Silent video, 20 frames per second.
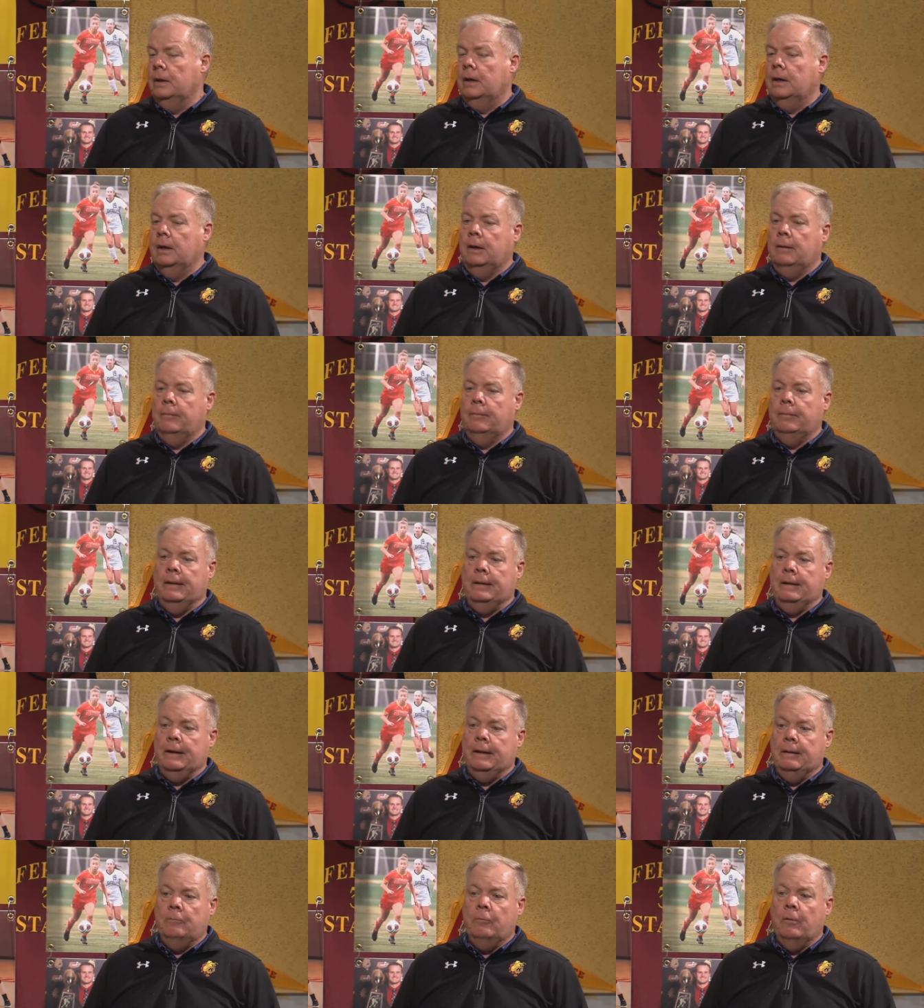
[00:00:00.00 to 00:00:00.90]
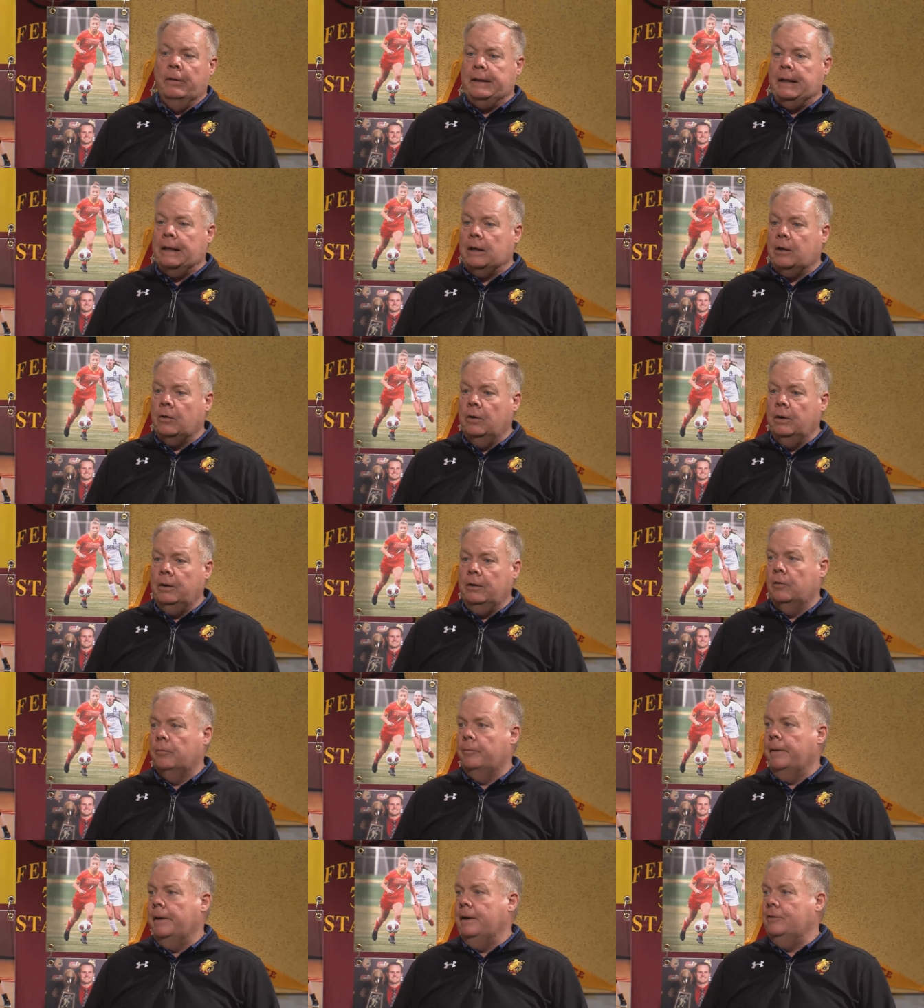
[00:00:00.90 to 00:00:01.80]
Um, they did what they could in
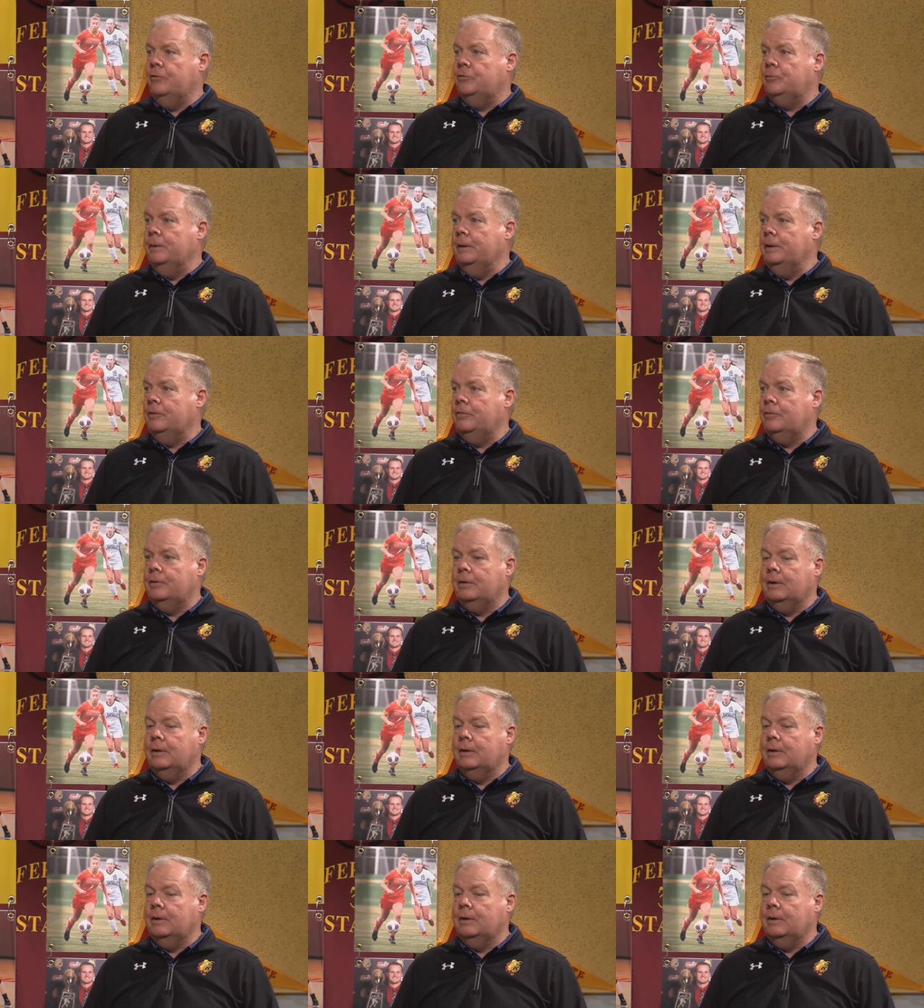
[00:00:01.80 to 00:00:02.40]
their basements.